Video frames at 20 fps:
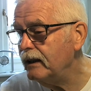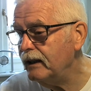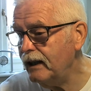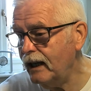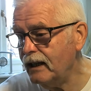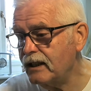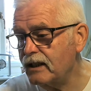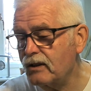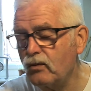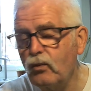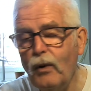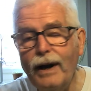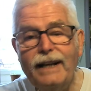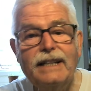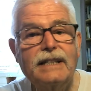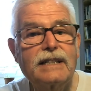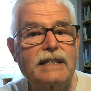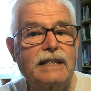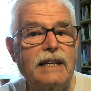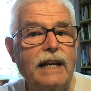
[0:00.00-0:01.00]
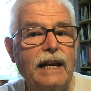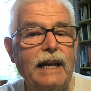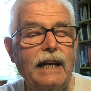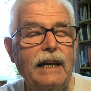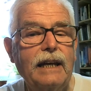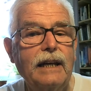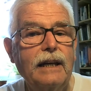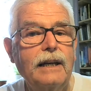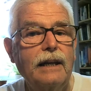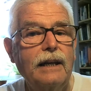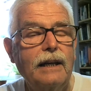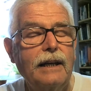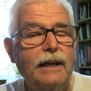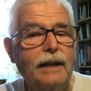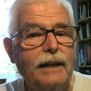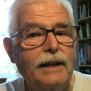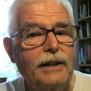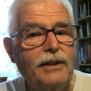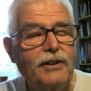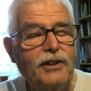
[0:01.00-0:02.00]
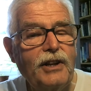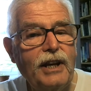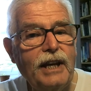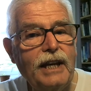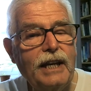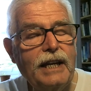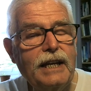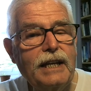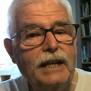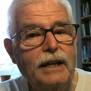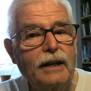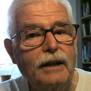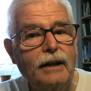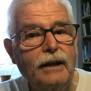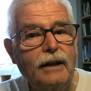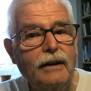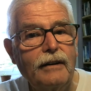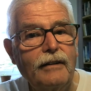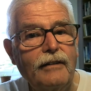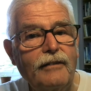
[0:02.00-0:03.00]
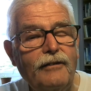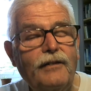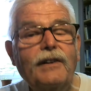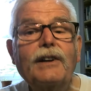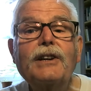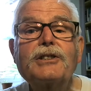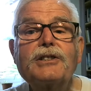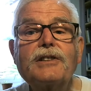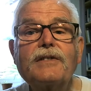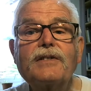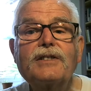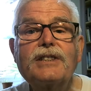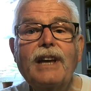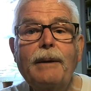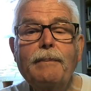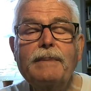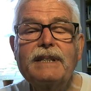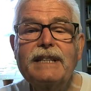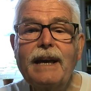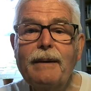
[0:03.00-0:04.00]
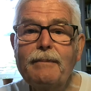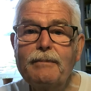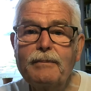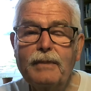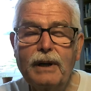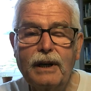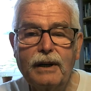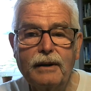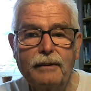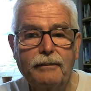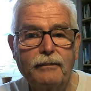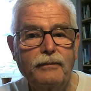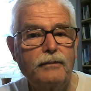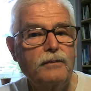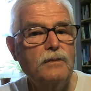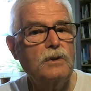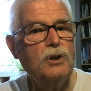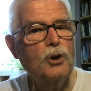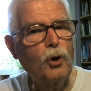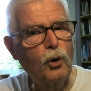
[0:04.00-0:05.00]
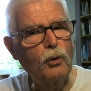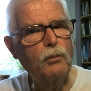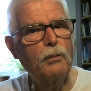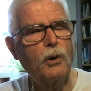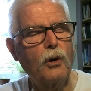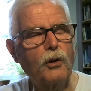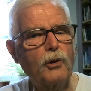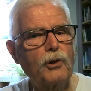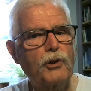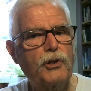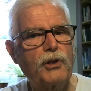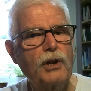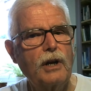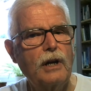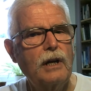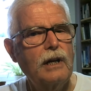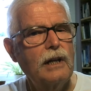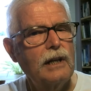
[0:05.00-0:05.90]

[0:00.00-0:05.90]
Yes, Wednesday the 1st of September, new month.